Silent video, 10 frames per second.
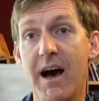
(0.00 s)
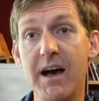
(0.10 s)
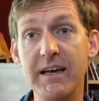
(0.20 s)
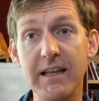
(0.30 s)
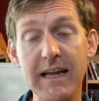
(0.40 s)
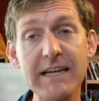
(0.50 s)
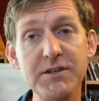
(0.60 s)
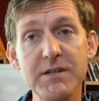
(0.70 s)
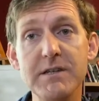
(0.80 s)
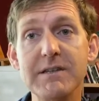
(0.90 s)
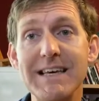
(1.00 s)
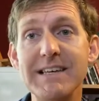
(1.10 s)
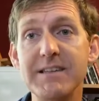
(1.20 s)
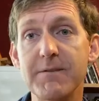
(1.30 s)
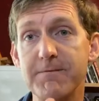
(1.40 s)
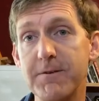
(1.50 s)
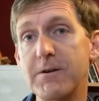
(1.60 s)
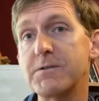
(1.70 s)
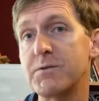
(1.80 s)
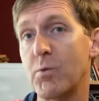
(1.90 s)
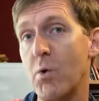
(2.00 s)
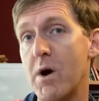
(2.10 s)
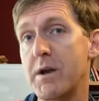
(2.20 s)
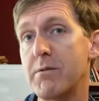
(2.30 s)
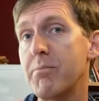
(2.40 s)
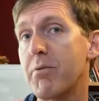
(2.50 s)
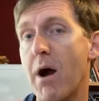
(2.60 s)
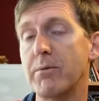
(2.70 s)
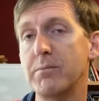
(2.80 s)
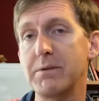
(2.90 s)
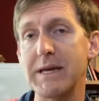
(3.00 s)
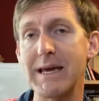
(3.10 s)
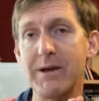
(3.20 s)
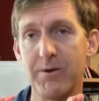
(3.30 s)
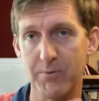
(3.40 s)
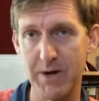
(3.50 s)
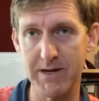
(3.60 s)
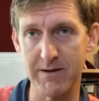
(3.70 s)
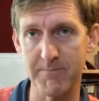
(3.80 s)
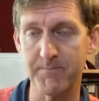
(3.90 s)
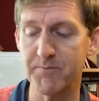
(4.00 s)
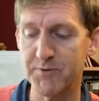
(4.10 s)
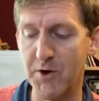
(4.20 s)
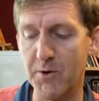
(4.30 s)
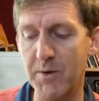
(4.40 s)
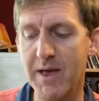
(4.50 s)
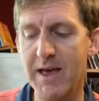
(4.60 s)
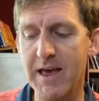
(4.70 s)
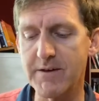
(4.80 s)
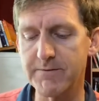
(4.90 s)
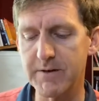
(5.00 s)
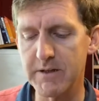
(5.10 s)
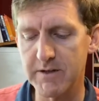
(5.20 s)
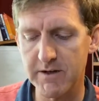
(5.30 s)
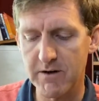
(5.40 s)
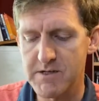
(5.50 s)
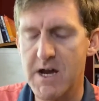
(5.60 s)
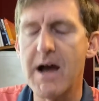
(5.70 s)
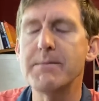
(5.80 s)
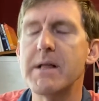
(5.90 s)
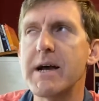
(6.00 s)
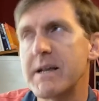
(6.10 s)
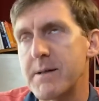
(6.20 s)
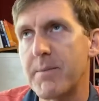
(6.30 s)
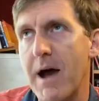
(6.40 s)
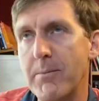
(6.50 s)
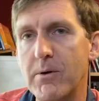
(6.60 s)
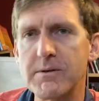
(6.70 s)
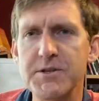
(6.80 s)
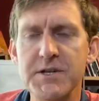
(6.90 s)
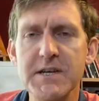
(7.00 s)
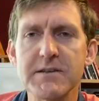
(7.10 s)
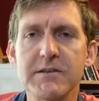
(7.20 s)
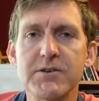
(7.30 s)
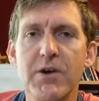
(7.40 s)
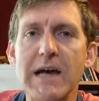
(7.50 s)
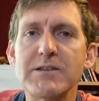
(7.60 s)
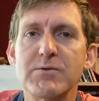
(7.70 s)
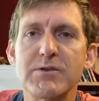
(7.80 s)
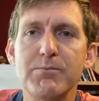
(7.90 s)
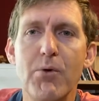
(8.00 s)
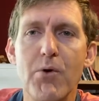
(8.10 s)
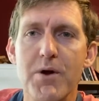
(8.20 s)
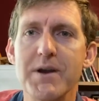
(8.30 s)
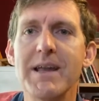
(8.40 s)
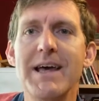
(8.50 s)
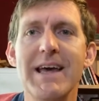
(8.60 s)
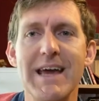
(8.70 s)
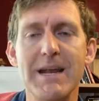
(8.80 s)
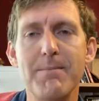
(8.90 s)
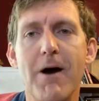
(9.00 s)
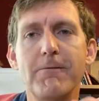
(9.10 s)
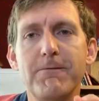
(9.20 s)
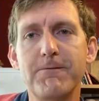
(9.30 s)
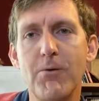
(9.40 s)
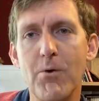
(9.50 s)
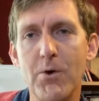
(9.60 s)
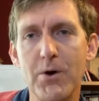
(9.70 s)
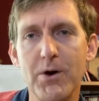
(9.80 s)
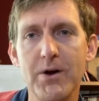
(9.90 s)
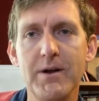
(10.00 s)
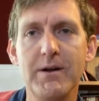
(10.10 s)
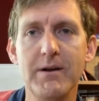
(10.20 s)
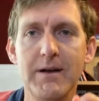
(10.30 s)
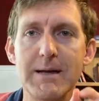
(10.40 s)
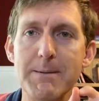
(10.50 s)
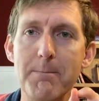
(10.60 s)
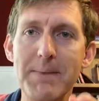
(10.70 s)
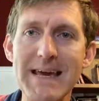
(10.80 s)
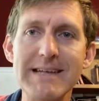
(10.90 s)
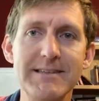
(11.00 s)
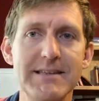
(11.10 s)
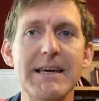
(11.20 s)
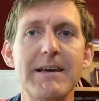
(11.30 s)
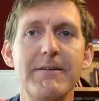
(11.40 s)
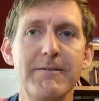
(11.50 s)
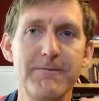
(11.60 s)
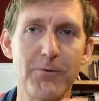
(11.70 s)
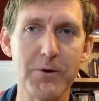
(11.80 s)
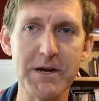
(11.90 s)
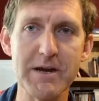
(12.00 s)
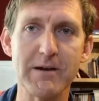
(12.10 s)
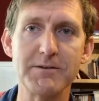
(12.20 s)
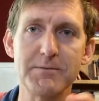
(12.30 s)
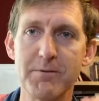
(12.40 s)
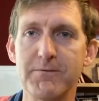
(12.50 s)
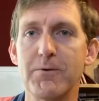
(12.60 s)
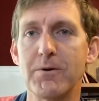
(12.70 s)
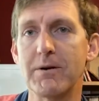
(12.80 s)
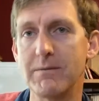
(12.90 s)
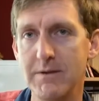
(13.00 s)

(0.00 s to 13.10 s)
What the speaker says: Galatians is the first one probably written. So if we look at our timeline of the Bible, Jesus Christ was born in about 4 BC, 4 years before